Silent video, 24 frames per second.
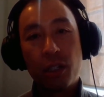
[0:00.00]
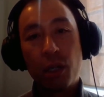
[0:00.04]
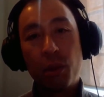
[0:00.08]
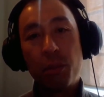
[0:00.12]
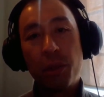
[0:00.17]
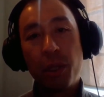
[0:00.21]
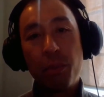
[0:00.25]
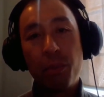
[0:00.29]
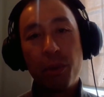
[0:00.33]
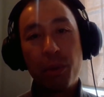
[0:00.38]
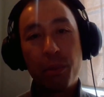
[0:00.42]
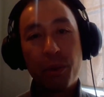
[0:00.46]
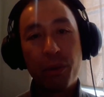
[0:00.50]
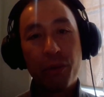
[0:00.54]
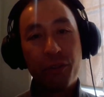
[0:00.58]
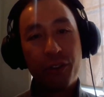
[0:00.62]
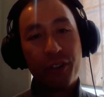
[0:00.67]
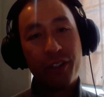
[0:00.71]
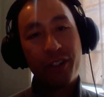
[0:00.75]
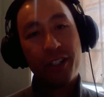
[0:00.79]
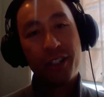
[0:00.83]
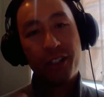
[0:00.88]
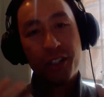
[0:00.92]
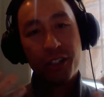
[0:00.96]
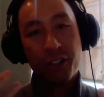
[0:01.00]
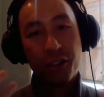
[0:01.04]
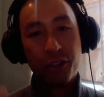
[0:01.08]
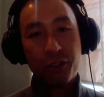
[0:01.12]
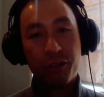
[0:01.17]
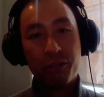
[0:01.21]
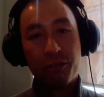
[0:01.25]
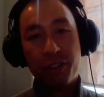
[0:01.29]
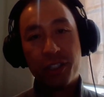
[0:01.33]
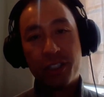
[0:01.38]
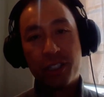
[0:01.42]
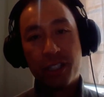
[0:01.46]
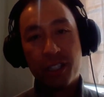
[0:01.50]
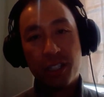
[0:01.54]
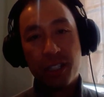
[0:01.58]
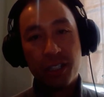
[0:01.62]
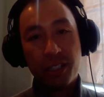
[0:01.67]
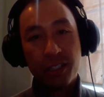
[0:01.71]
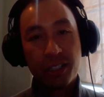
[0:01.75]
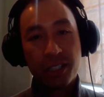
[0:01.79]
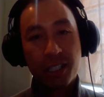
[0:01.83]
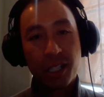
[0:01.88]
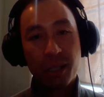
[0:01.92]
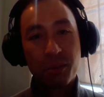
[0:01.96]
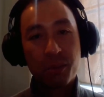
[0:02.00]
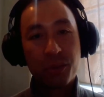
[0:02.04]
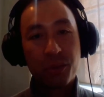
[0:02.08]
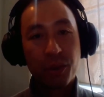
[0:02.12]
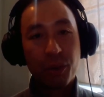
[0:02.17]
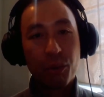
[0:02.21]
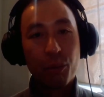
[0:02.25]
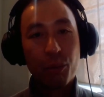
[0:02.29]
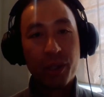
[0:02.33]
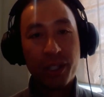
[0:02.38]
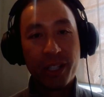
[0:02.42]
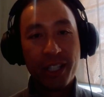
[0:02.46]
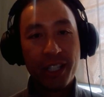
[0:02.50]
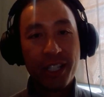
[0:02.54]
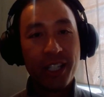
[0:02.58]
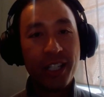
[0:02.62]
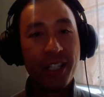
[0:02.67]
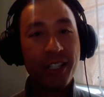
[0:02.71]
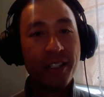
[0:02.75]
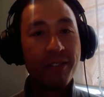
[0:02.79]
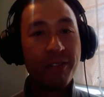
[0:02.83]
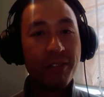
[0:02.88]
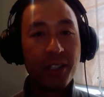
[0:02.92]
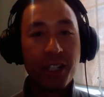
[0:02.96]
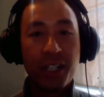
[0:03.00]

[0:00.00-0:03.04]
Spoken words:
Normally people think that your own resilience comes from within.